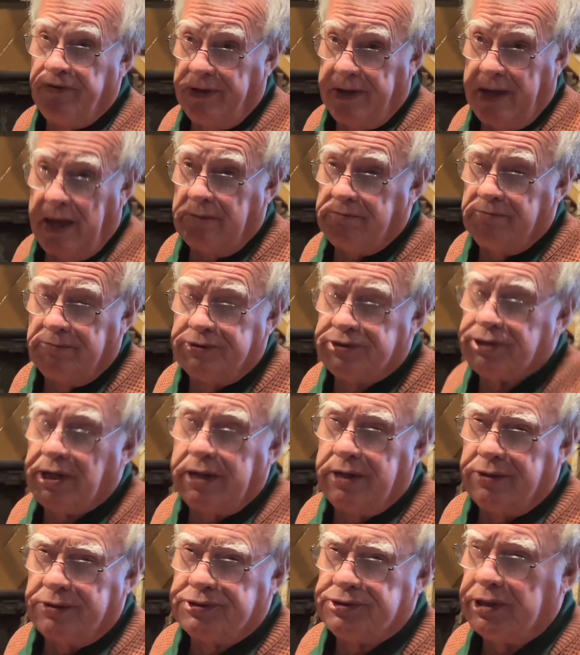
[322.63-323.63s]
the
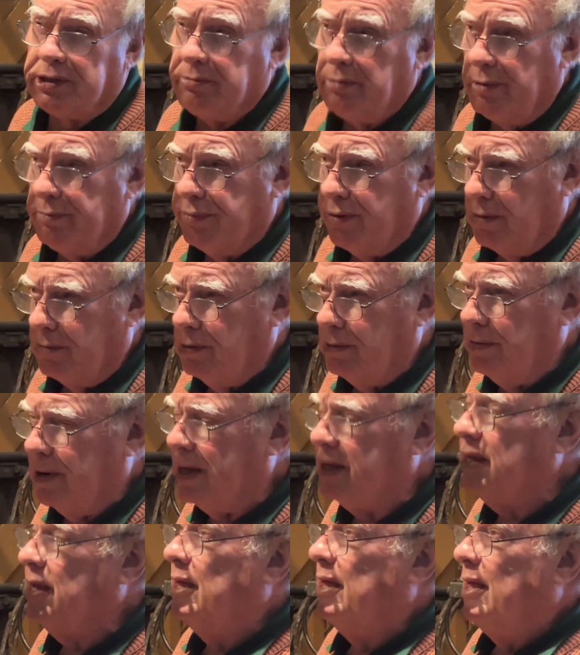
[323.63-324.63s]
sake of the signalman,
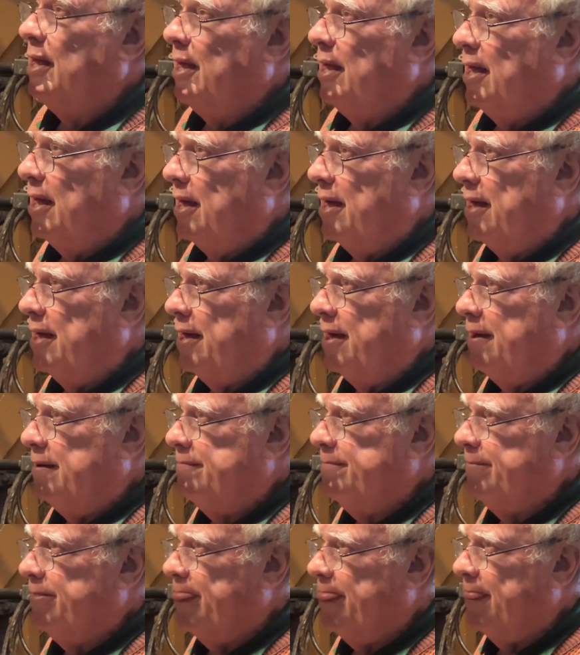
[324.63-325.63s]
probably.
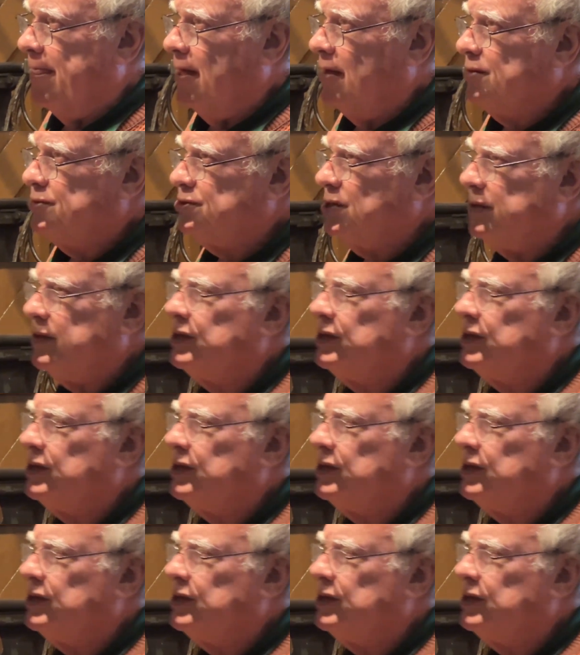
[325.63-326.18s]
Um, and so they